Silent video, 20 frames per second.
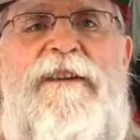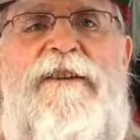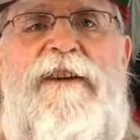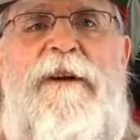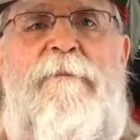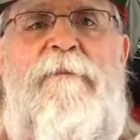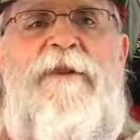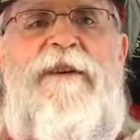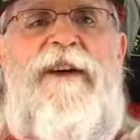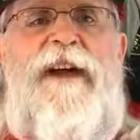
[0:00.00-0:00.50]

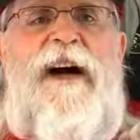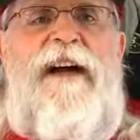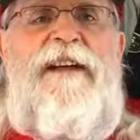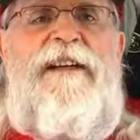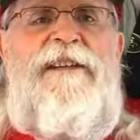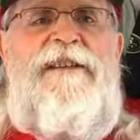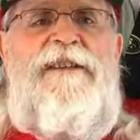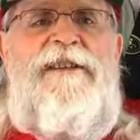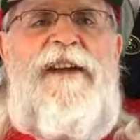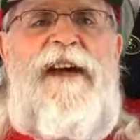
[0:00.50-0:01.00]
Number
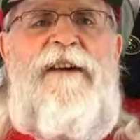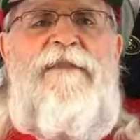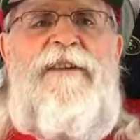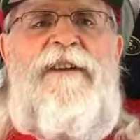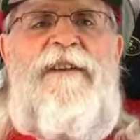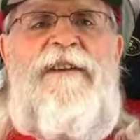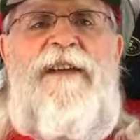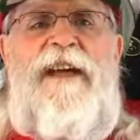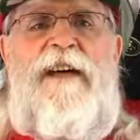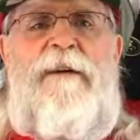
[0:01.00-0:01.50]

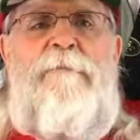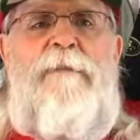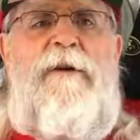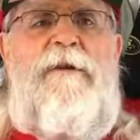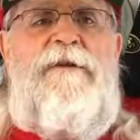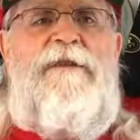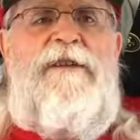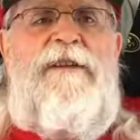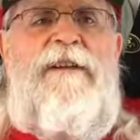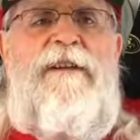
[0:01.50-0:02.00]
97, Nick
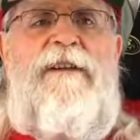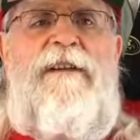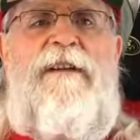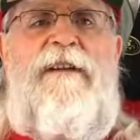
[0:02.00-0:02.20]
Bosa.